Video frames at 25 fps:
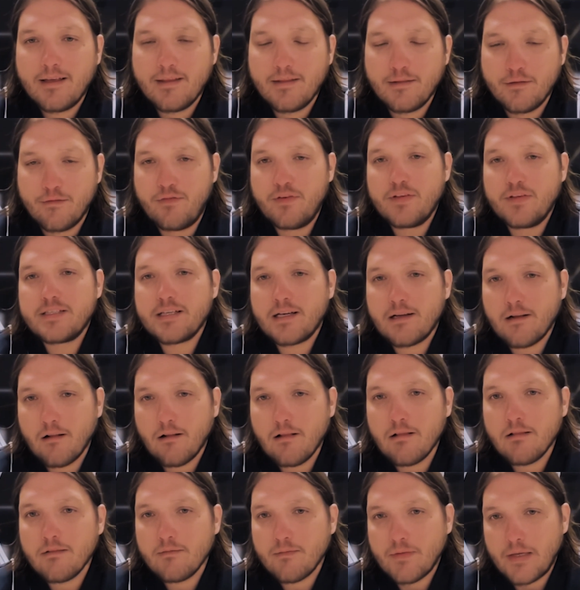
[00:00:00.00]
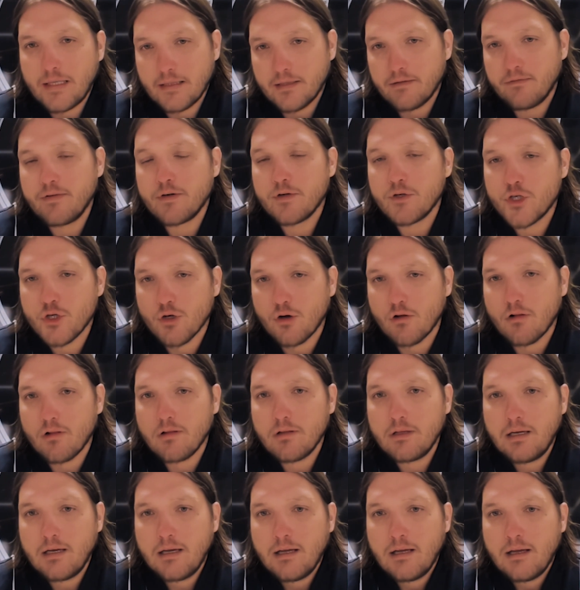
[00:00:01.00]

the physical and the virtual.